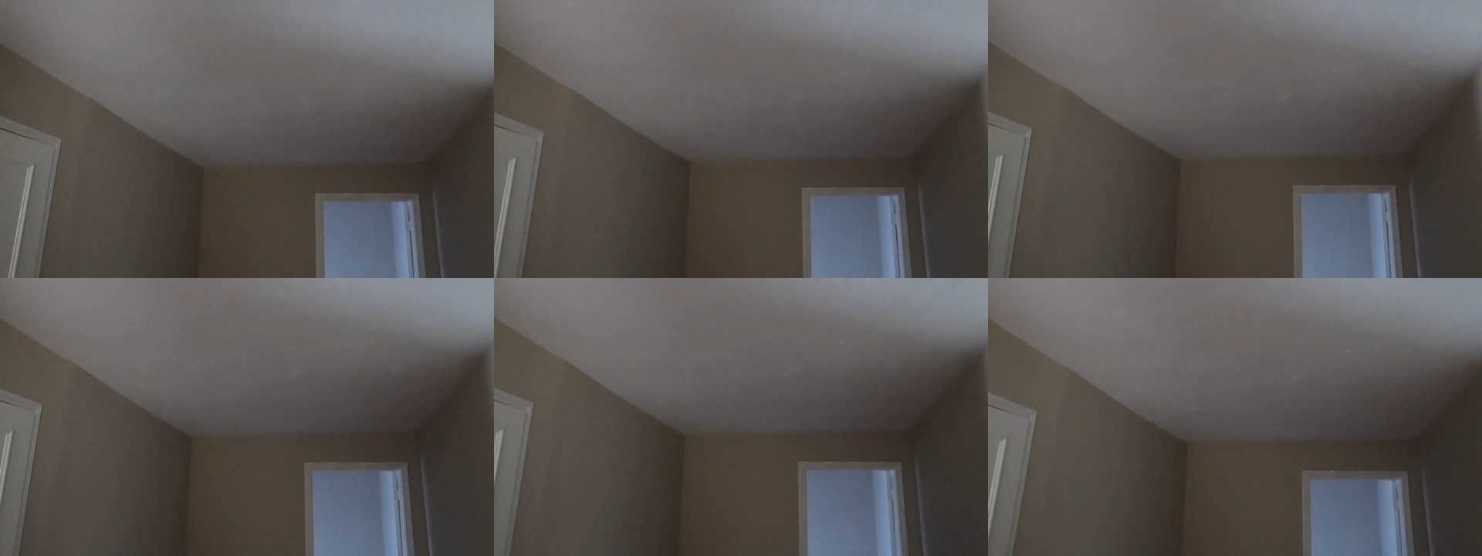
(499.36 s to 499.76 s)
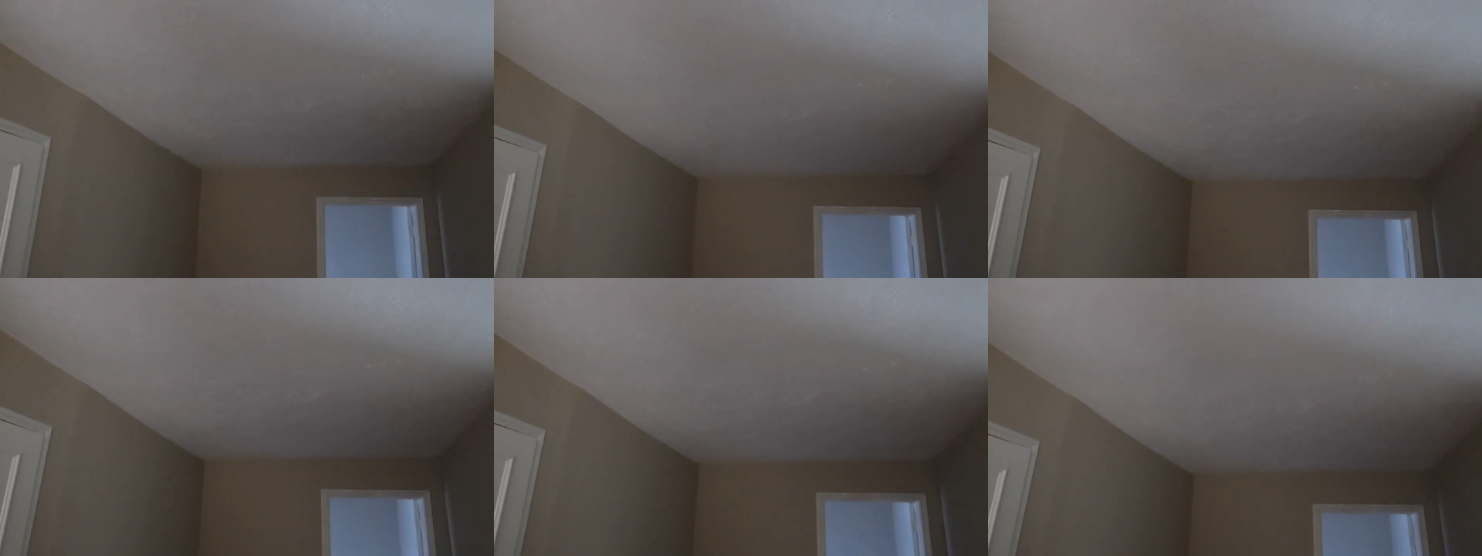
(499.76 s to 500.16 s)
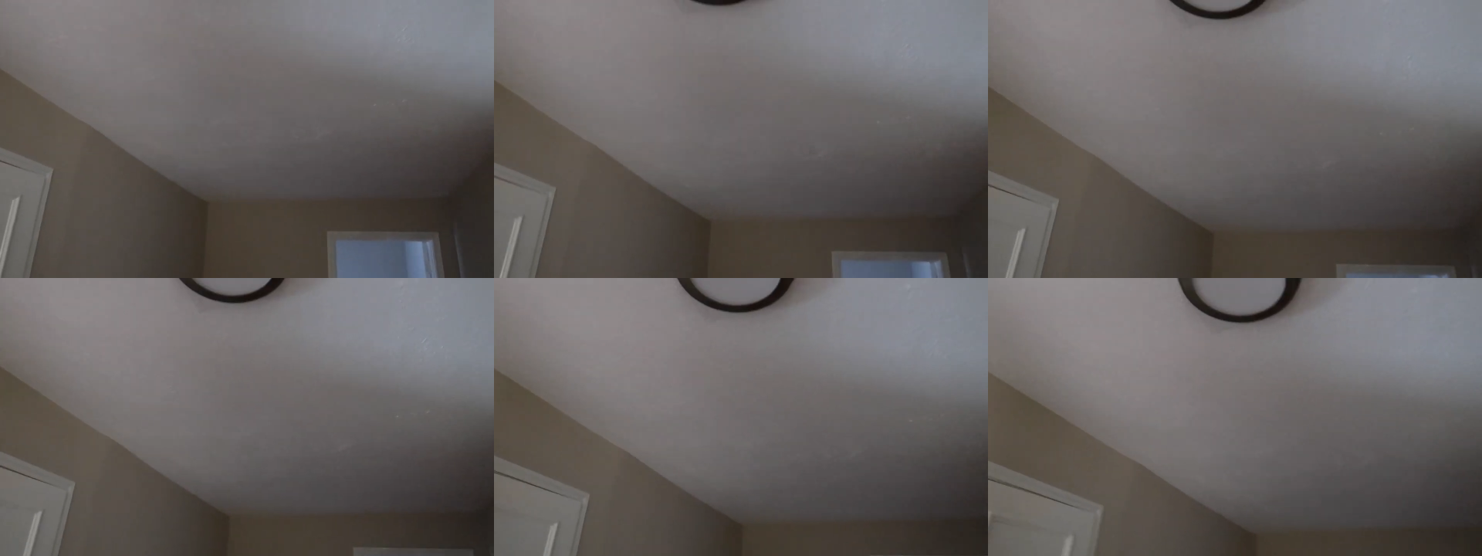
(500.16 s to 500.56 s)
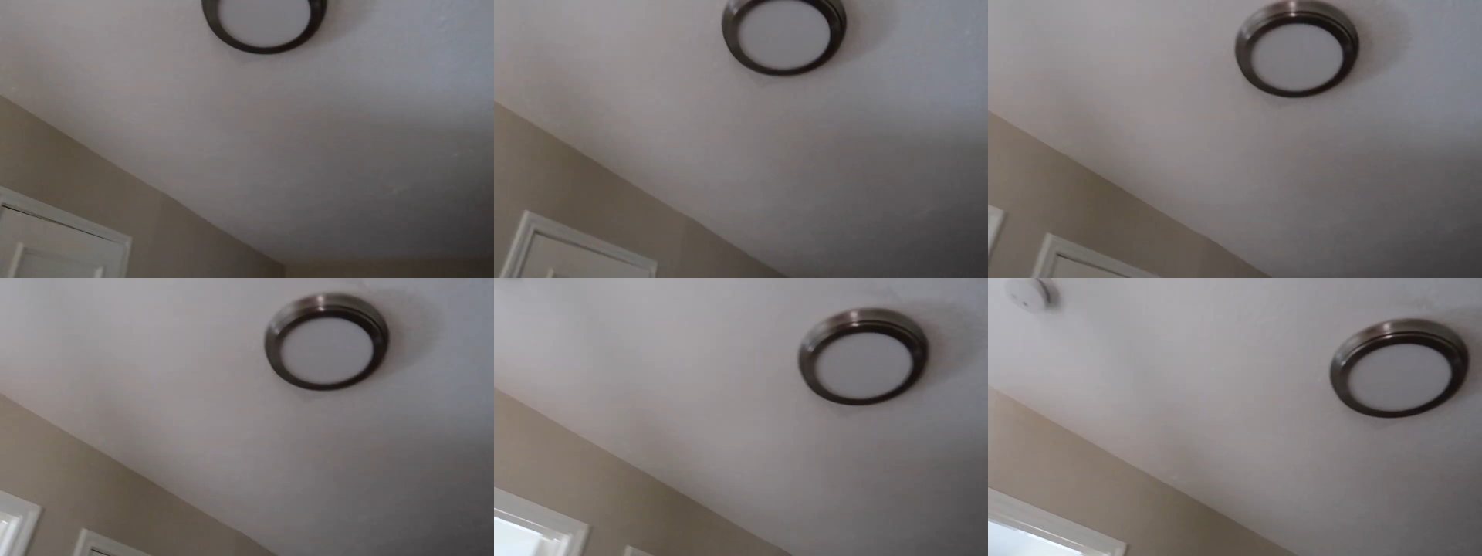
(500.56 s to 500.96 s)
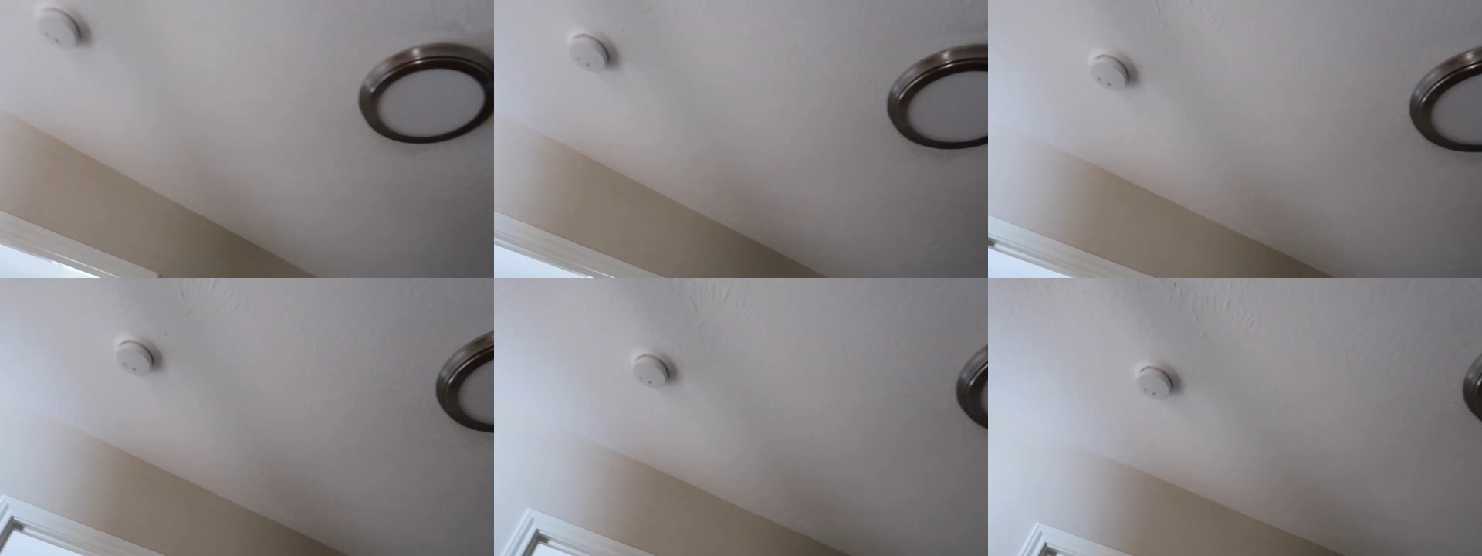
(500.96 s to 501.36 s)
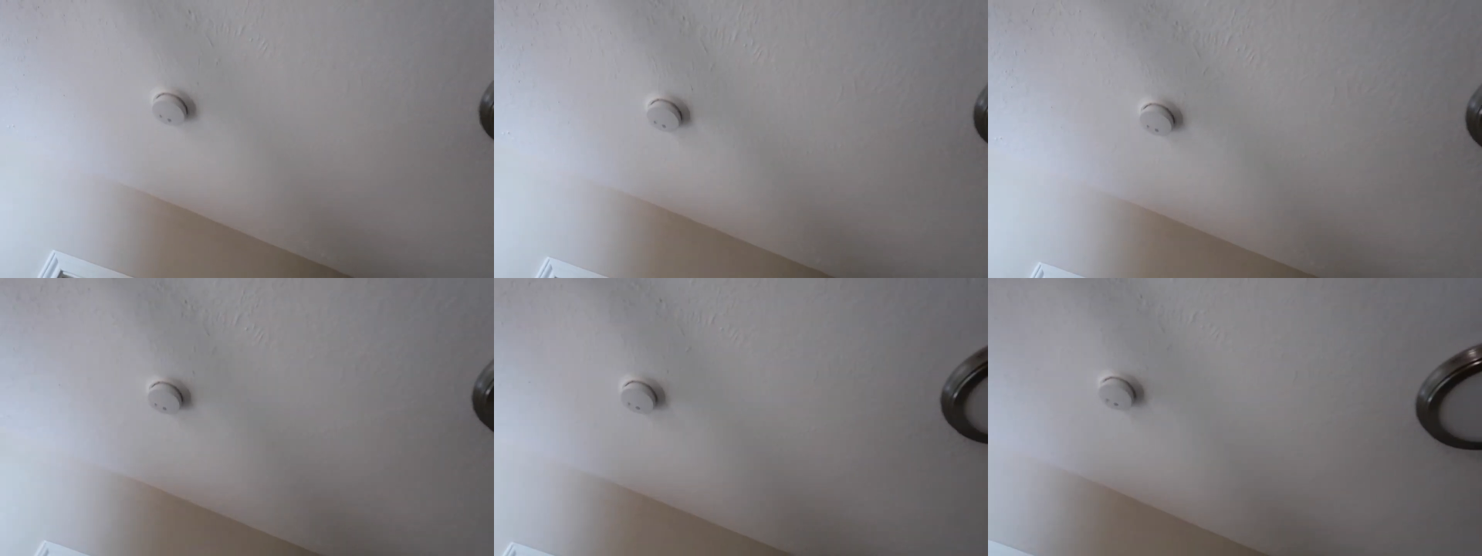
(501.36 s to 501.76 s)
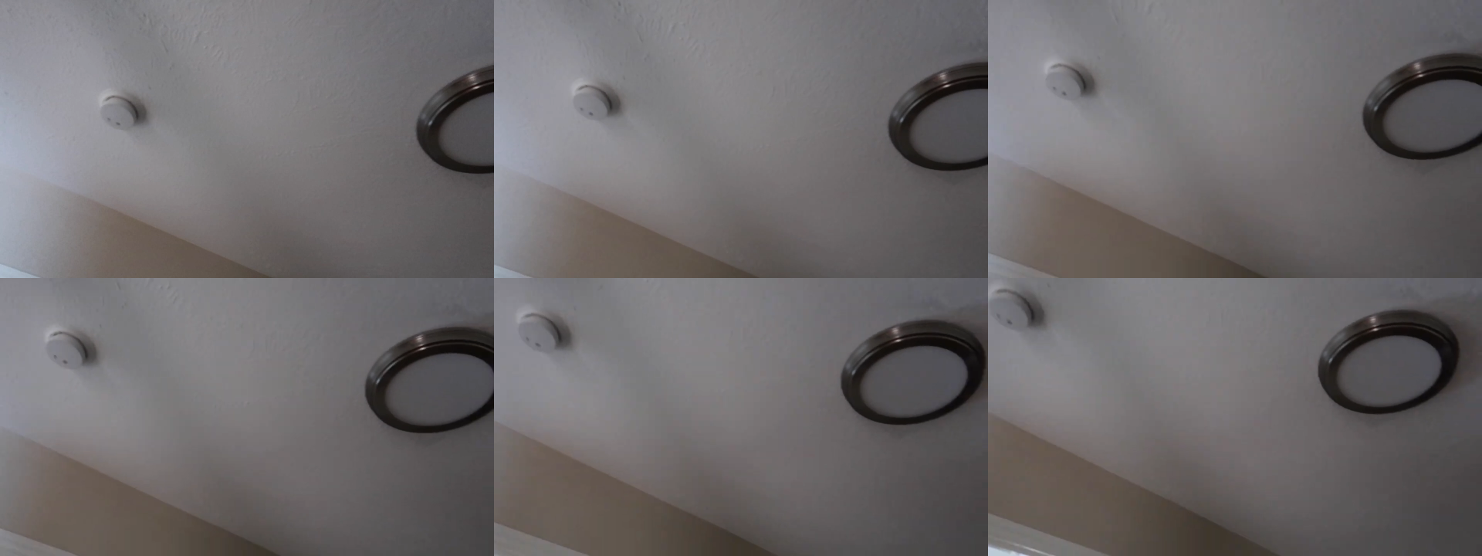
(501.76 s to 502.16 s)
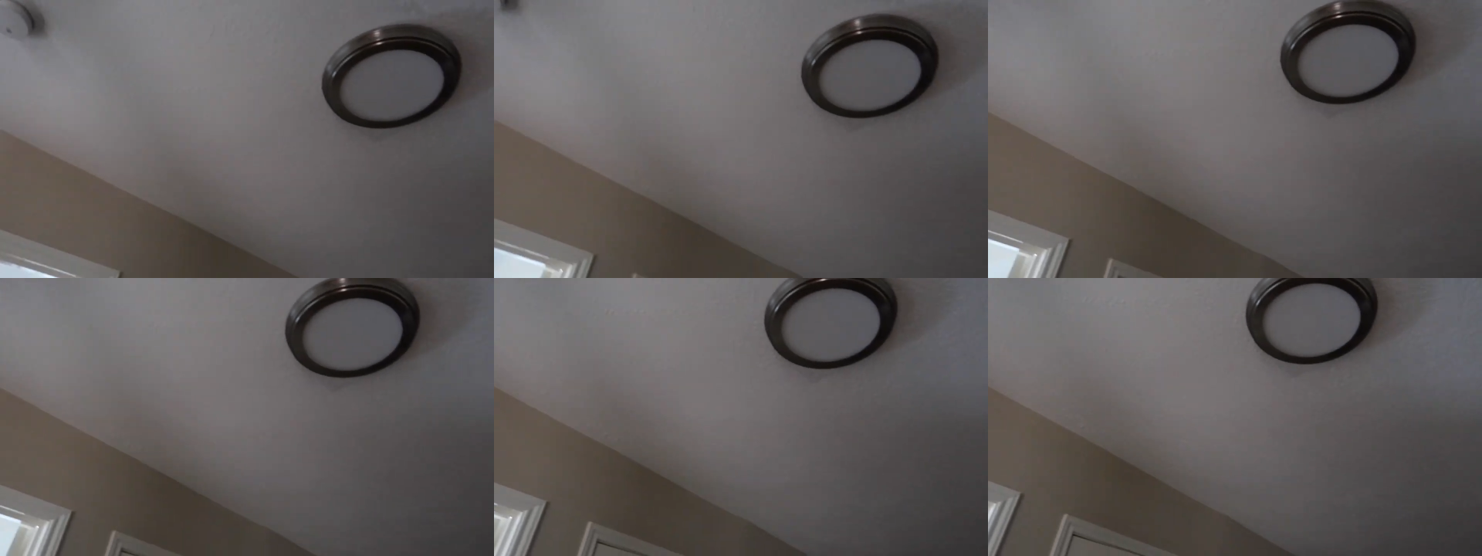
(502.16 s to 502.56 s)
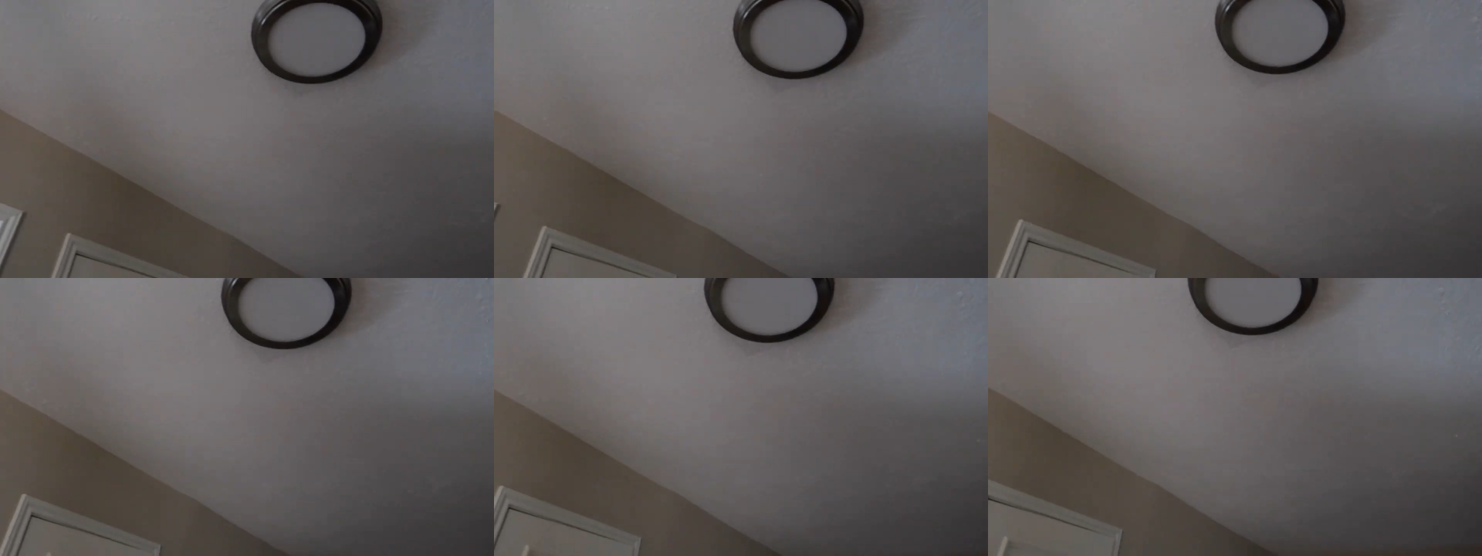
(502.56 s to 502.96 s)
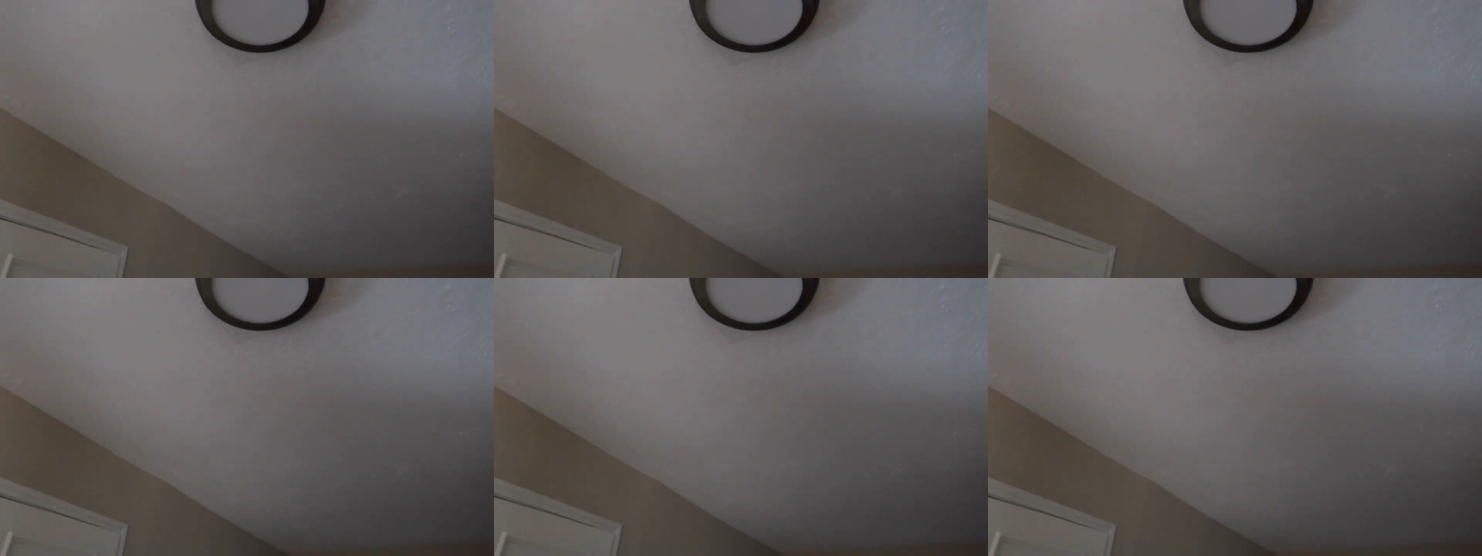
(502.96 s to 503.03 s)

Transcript: [unreadable: no face in view]